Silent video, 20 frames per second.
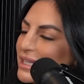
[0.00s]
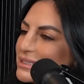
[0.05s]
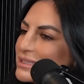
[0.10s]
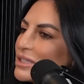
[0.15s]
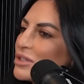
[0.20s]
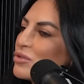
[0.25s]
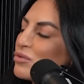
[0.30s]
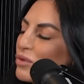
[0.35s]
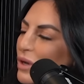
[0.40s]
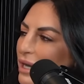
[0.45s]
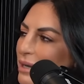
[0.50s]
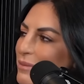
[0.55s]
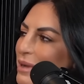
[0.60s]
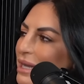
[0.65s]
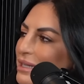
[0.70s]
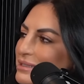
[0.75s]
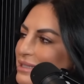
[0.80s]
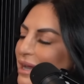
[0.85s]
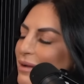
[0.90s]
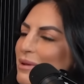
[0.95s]
is a great
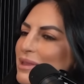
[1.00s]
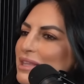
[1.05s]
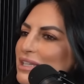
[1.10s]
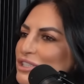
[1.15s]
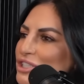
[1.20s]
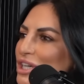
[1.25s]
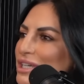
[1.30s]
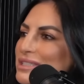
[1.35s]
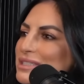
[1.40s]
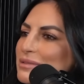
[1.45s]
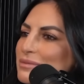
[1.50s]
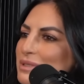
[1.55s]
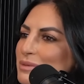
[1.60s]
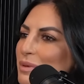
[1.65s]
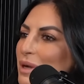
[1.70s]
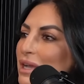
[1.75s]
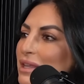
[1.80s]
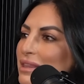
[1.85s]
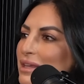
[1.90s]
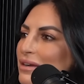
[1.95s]
amount of time. I think Shotzi was
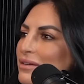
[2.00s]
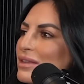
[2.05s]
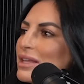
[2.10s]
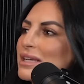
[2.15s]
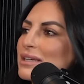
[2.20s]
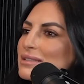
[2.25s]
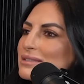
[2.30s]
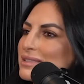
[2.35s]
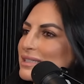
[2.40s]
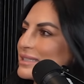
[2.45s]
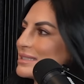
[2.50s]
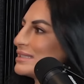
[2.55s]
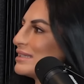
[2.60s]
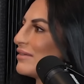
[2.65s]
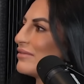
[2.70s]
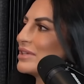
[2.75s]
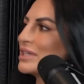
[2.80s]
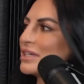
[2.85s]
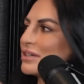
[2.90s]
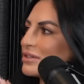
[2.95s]
probably there like
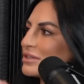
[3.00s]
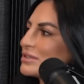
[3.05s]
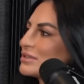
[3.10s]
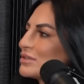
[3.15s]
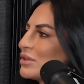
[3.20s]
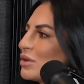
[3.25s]
6-7 years